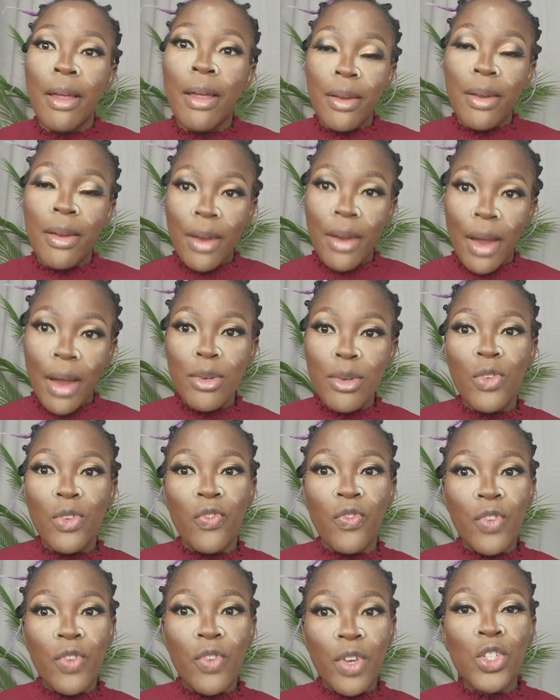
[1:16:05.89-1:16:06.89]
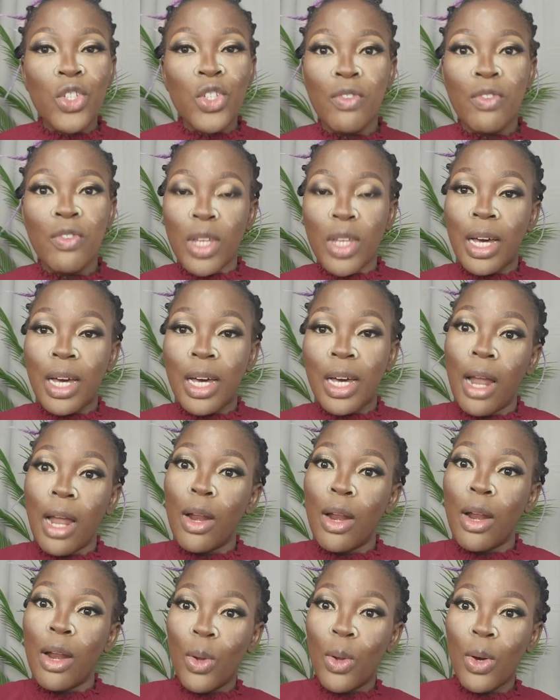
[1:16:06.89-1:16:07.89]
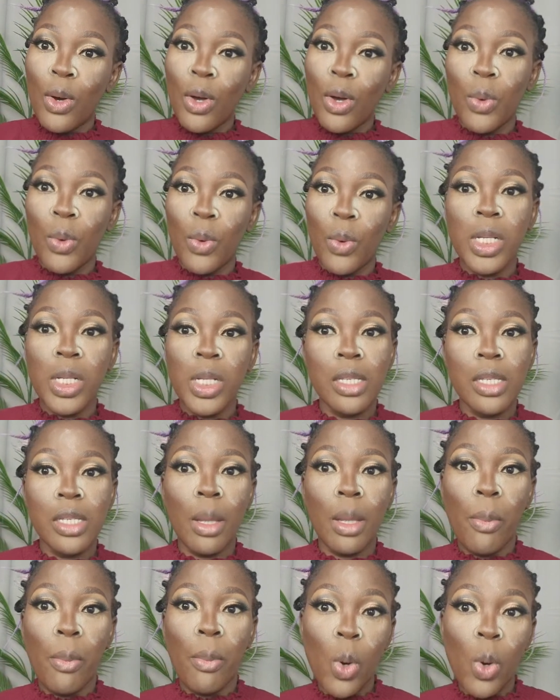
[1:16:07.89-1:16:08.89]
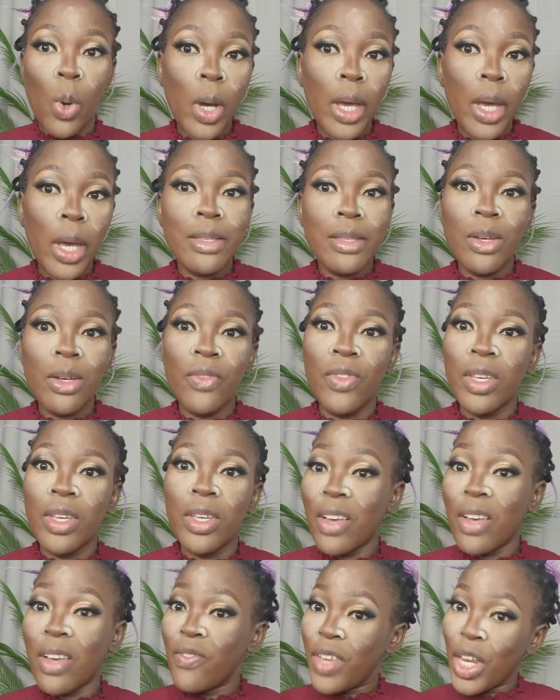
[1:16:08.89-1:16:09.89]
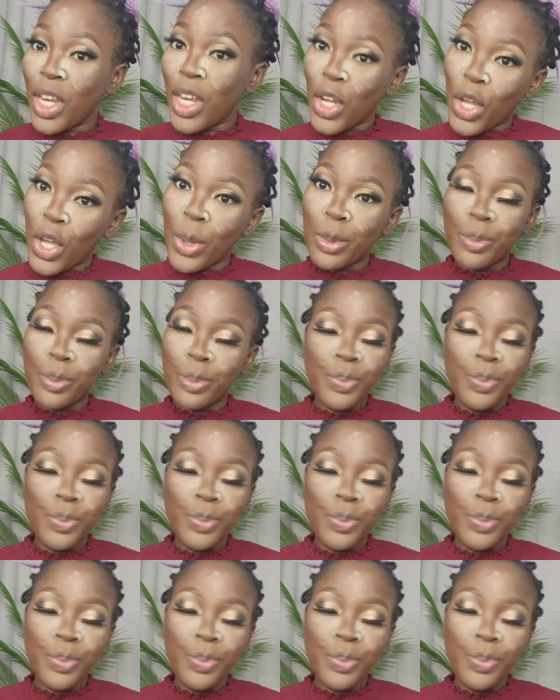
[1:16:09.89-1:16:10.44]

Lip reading: Now to finish off the cat look, which is the point of this video,